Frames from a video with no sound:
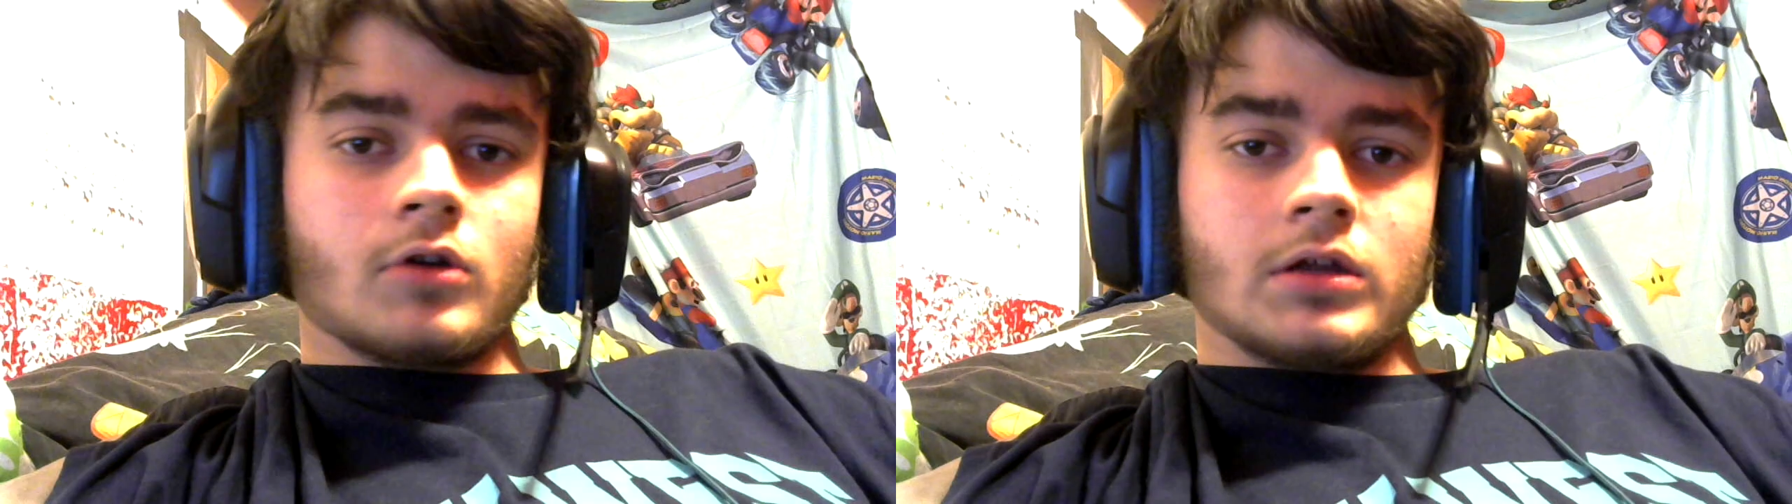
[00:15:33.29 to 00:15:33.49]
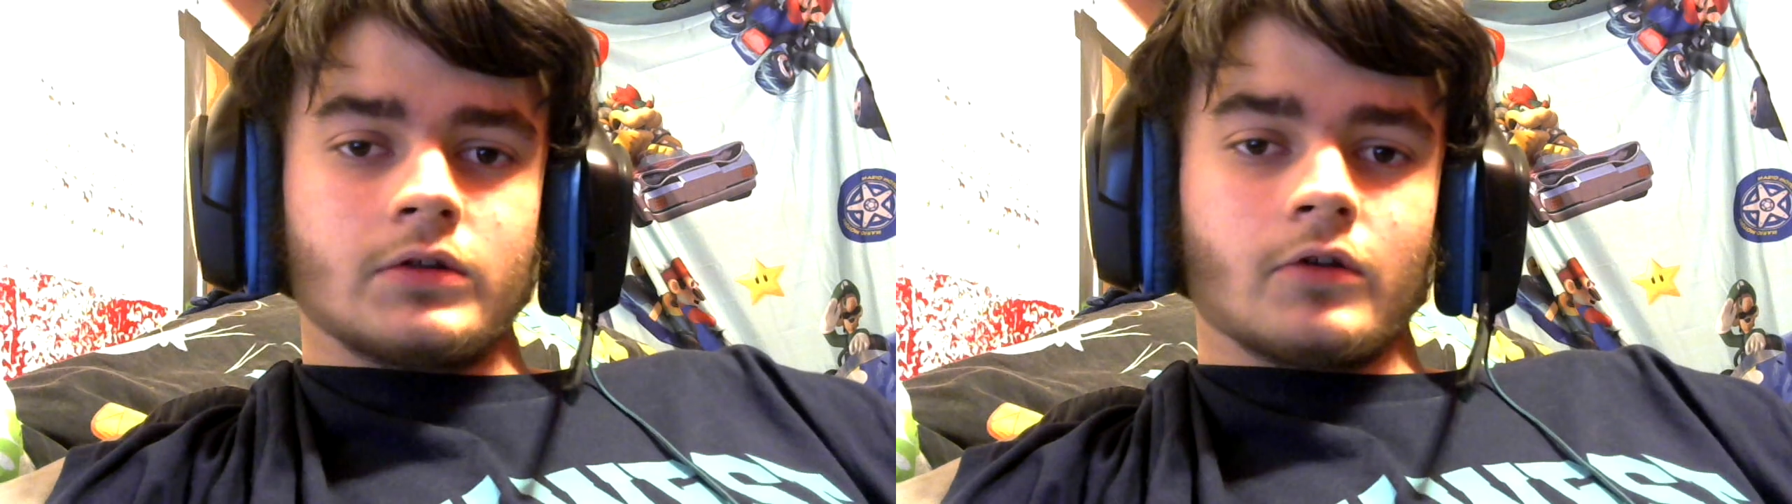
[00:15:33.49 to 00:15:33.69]

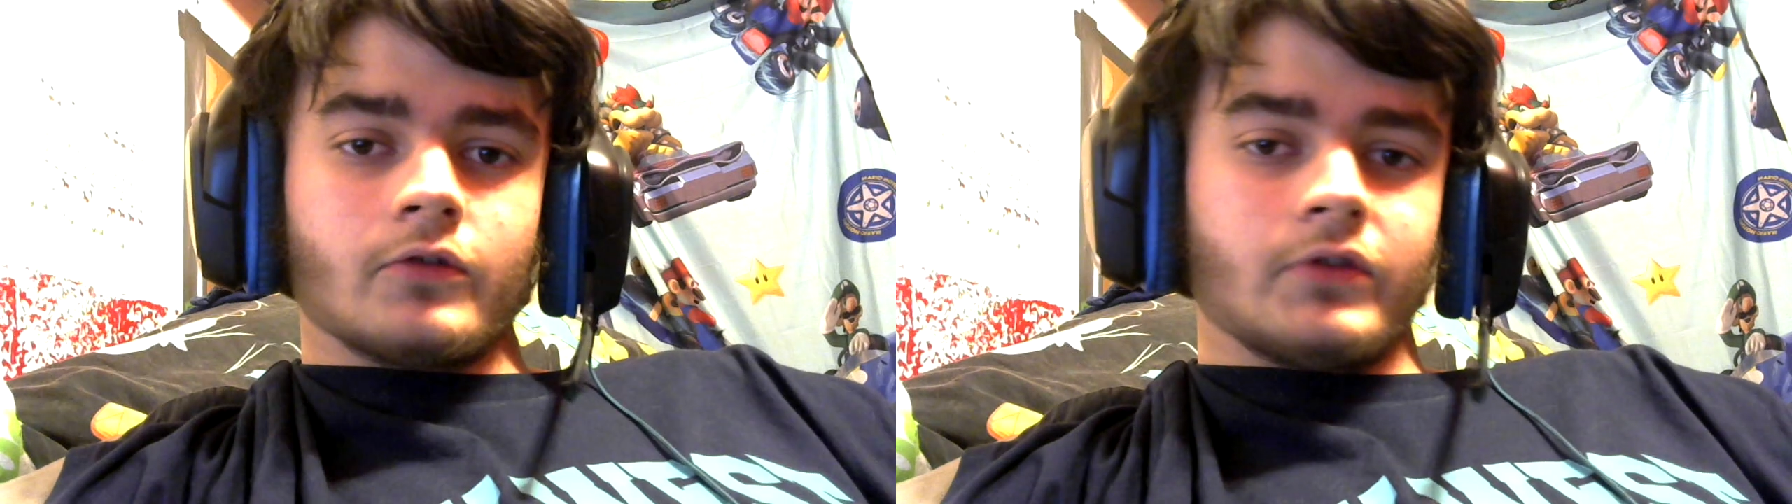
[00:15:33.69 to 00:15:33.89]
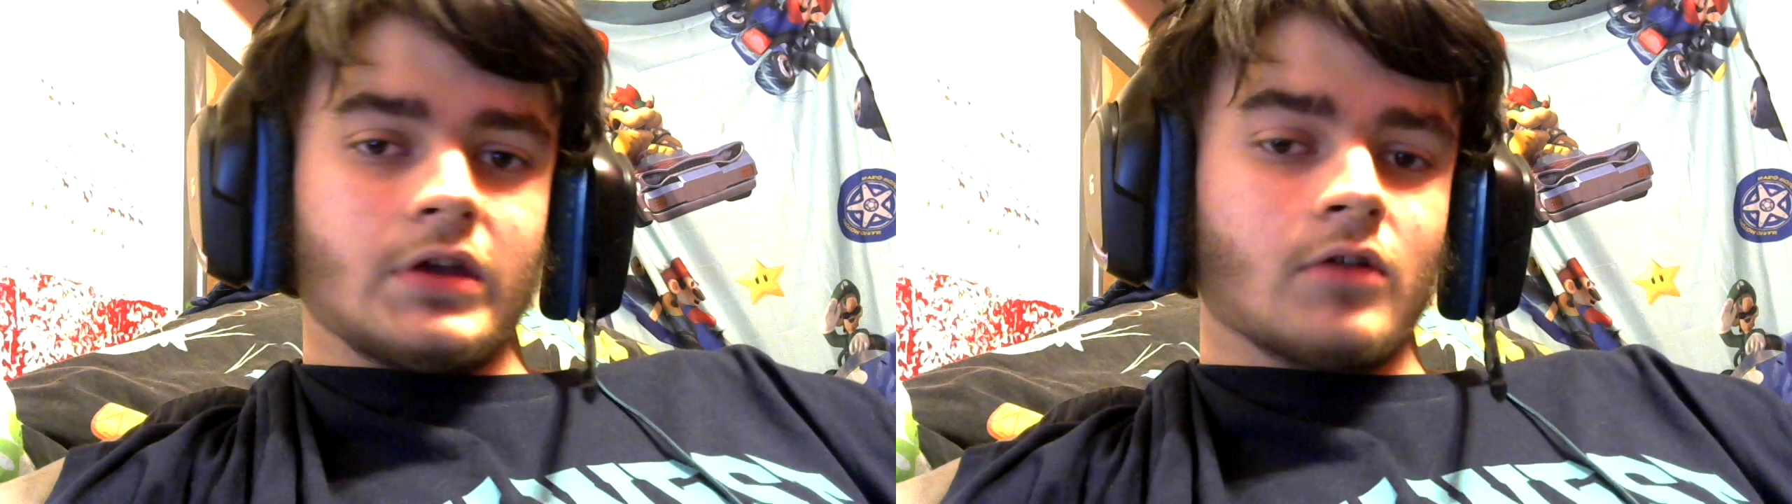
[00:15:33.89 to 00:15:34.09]
and
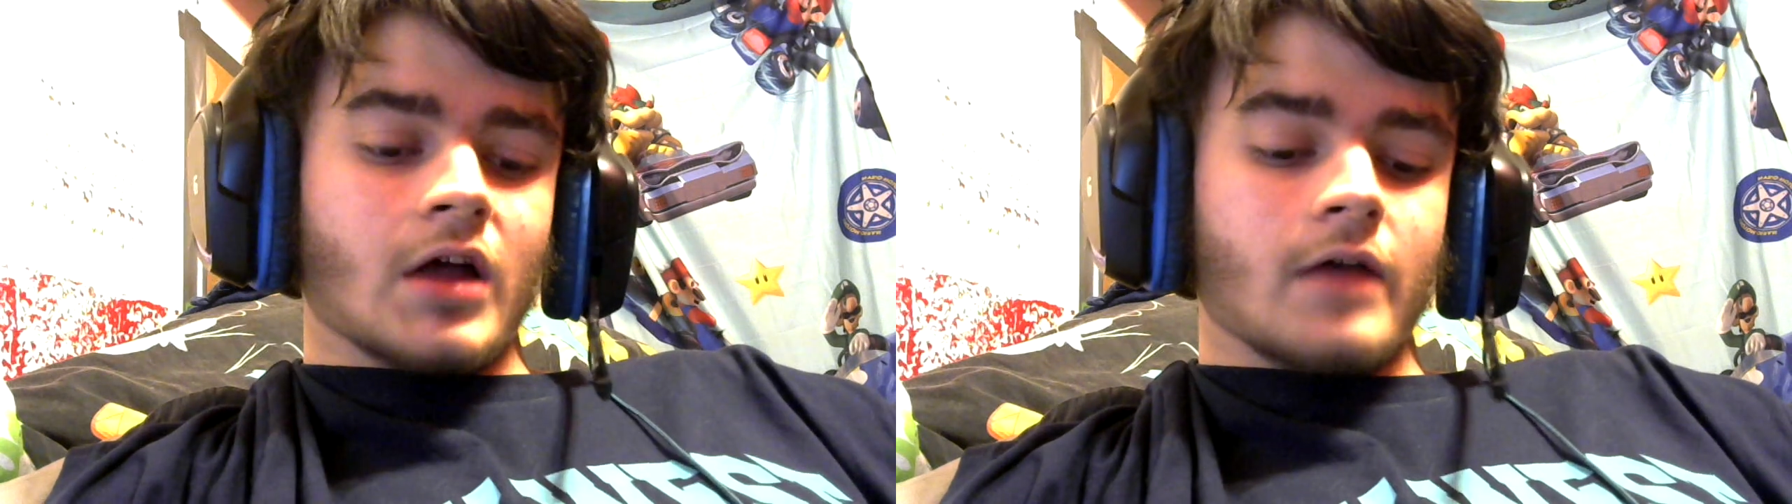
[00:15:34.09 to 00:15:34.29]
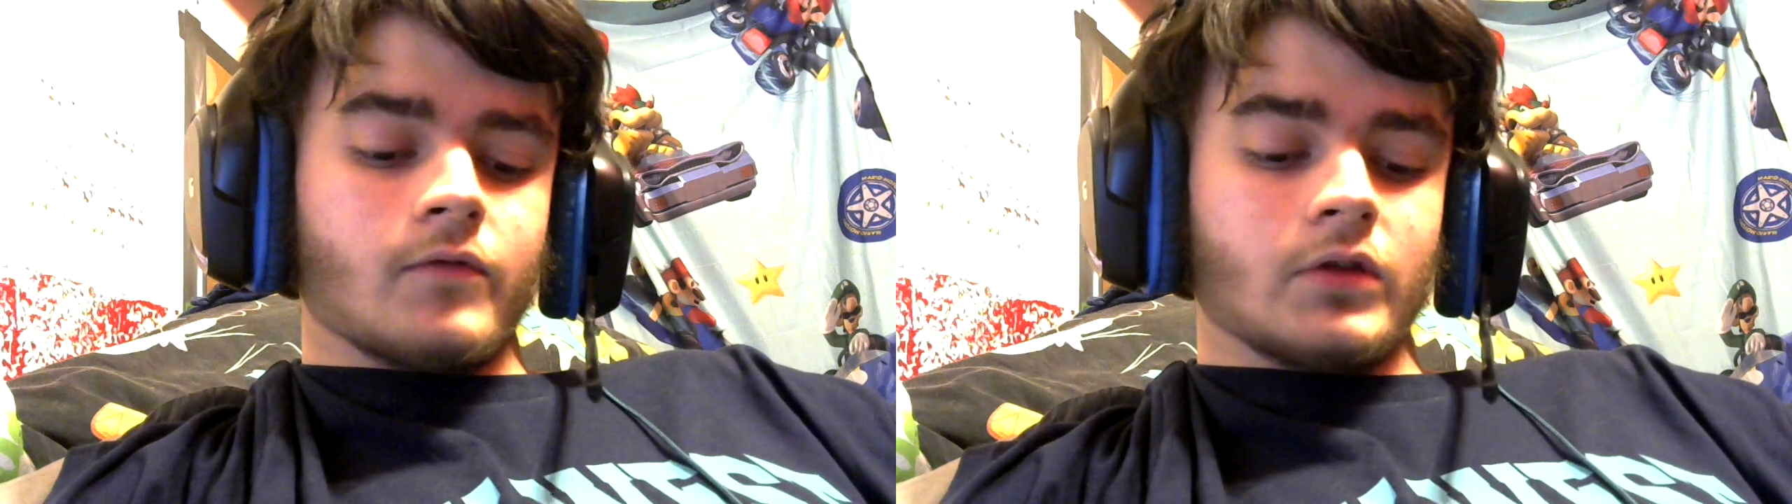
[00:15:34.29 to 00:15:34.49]
there's
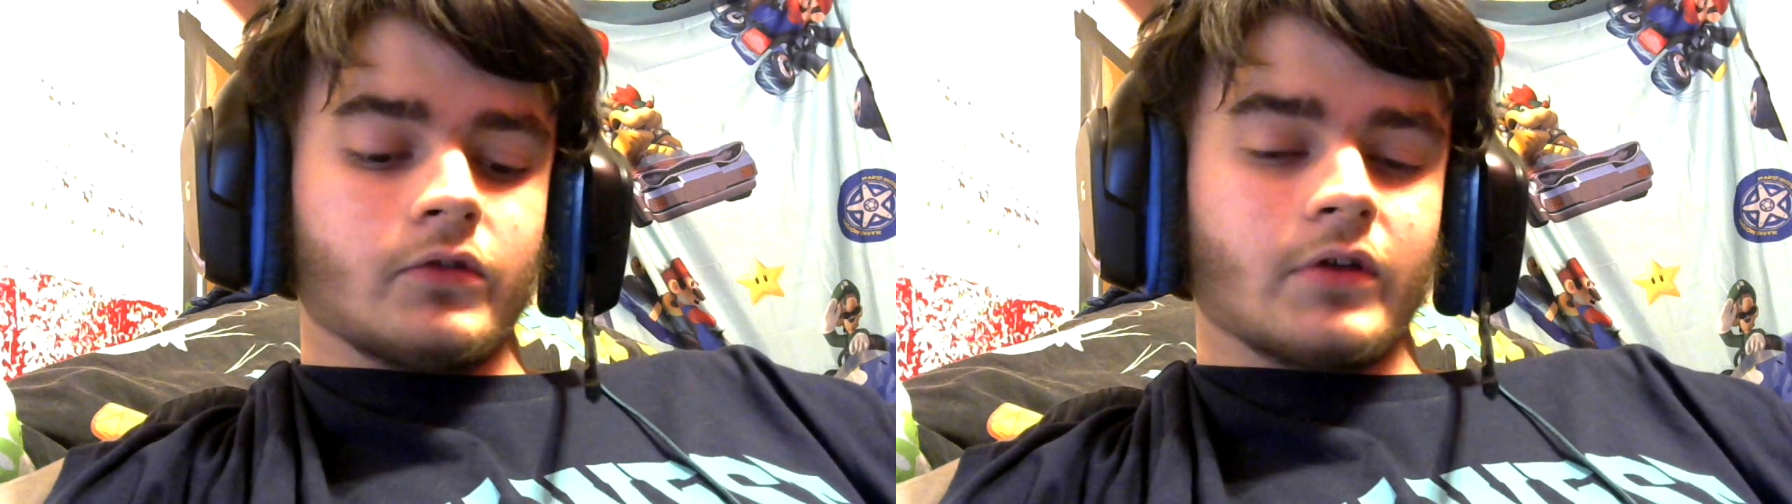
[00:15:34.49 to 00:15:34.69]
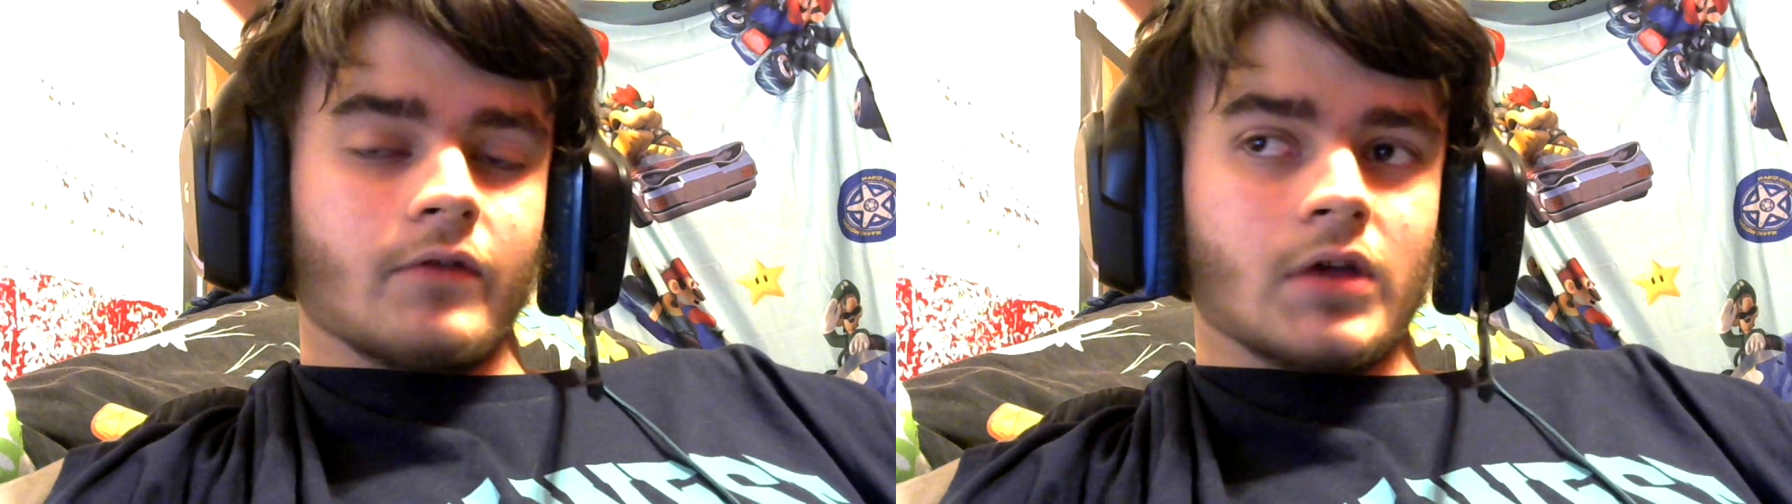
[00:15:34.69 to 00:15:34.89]
DLive and
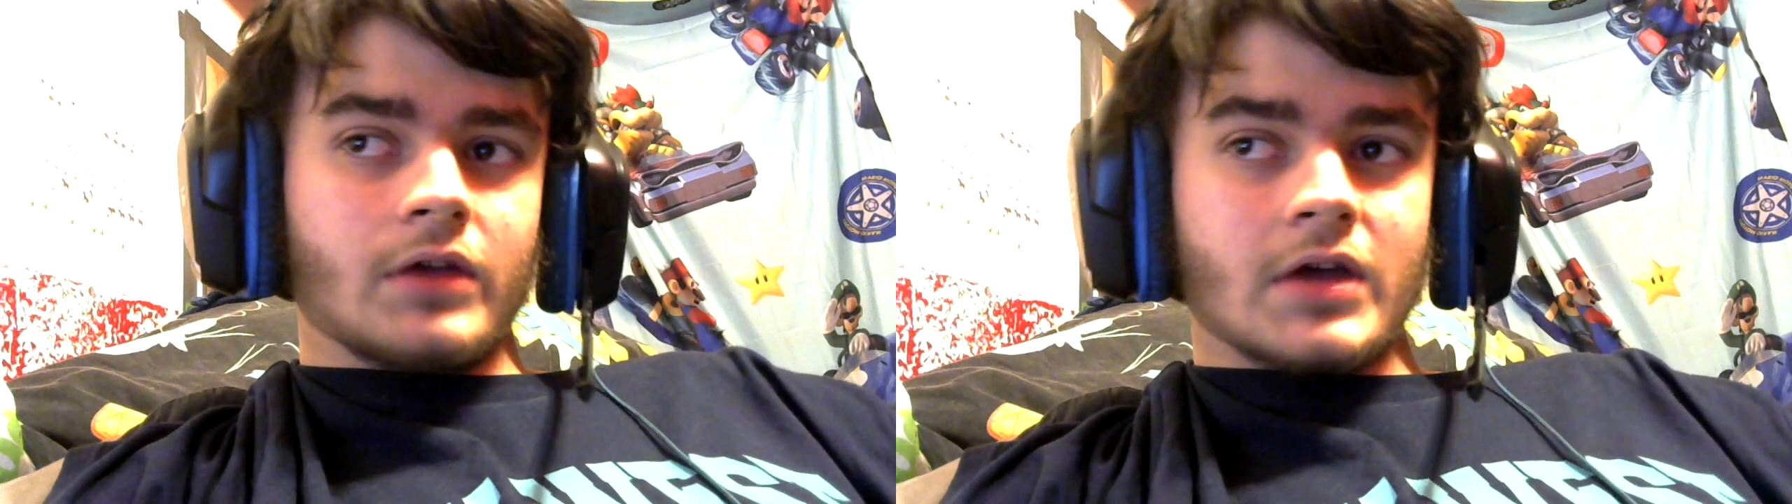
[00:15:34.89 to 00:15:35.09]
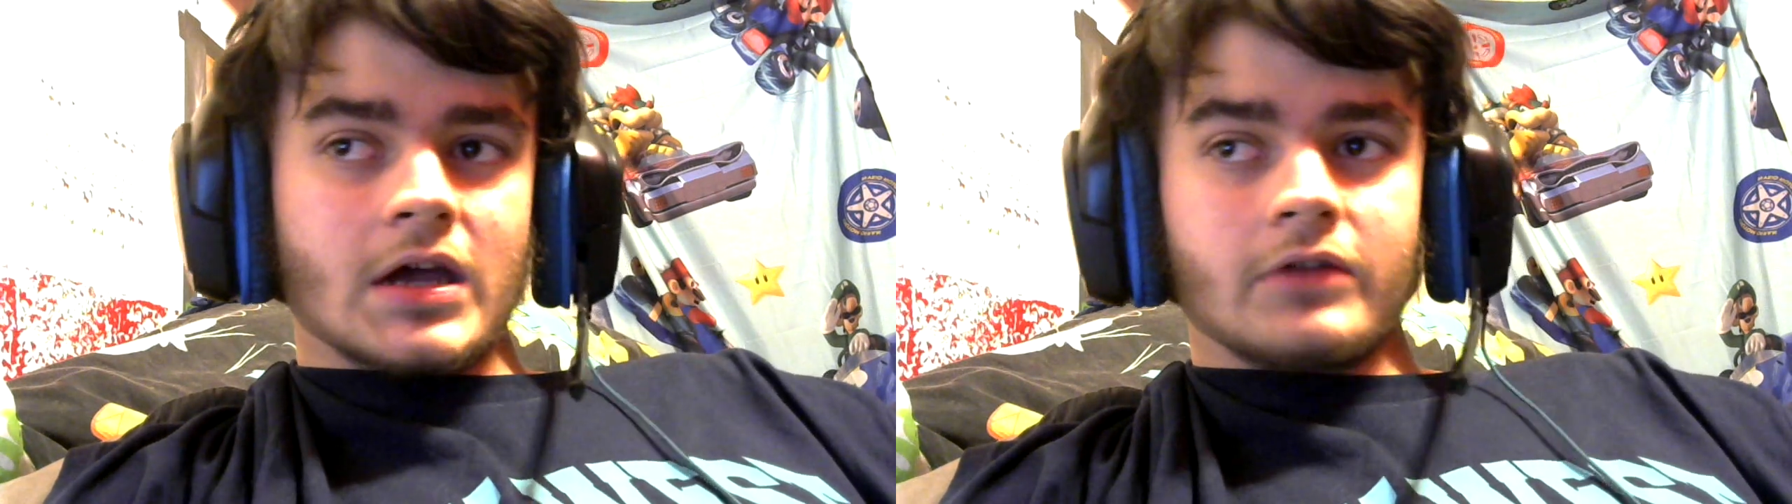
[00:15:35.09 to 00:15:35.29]
stuff
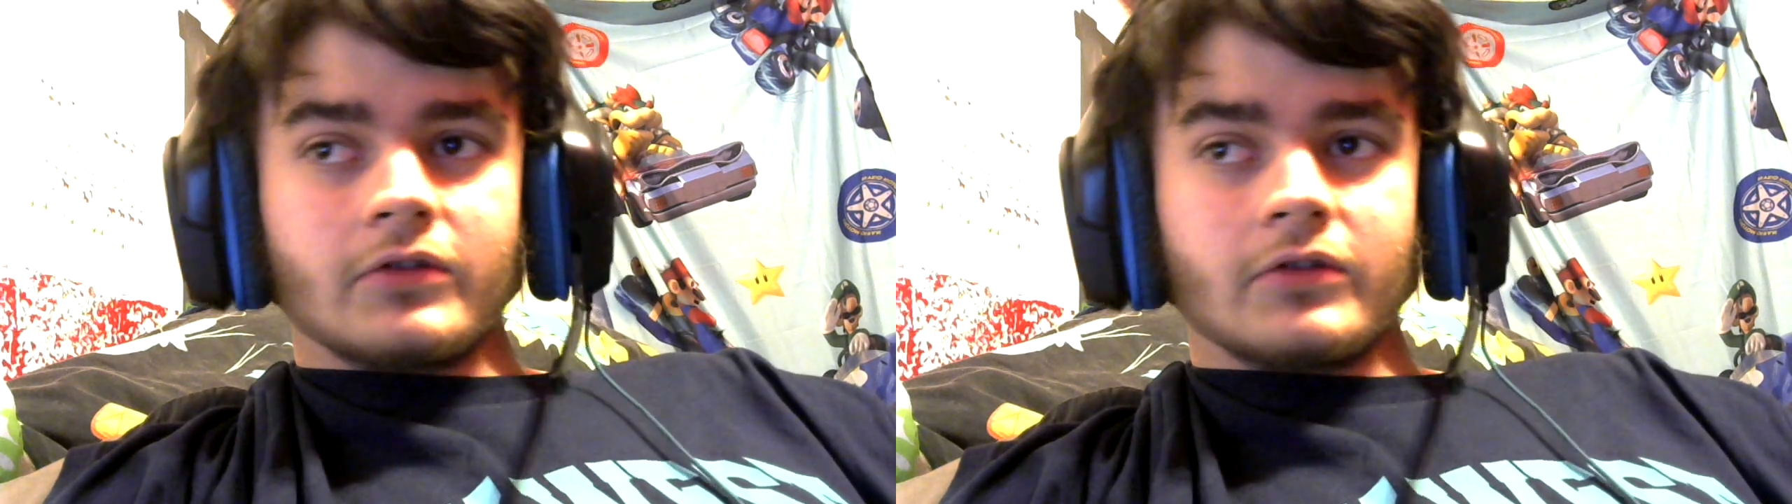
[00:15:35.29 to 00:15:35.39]
like that.